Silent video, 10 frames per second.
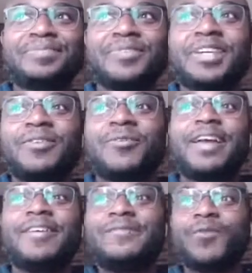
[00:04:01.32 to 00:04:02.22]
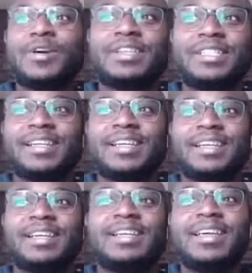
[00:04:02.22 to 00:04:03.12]

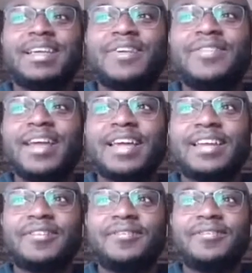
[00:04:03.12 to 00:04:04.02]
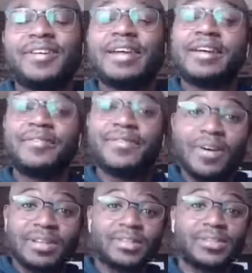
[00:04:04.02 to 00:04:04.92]
reinforcing negative
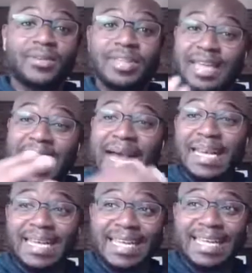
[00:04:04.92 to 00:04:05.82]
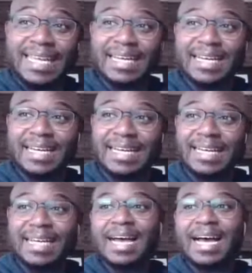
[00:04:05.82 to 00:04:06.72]
thoughts. So the I need,
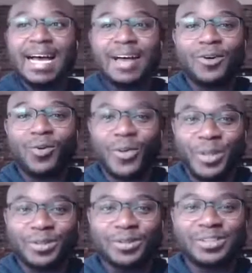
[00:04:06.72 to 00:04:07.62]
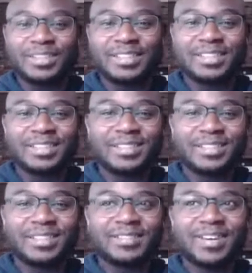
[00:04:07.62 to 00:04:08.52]
I wills,
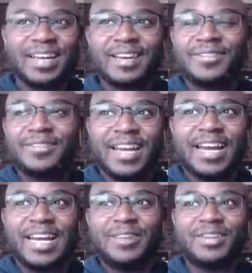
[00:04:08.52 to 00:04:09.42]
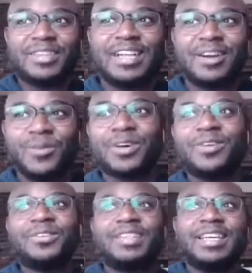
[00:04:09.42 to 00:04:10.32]
right? I need versus I
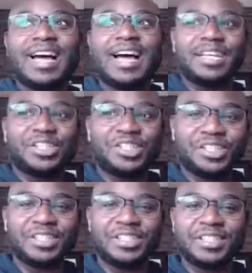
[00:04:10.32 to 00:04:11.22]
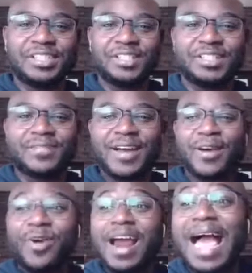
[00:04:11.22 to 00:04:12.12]
will. The I should, right?
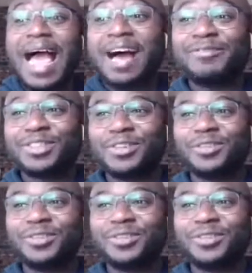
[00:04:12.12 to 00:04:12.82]
Or I have to,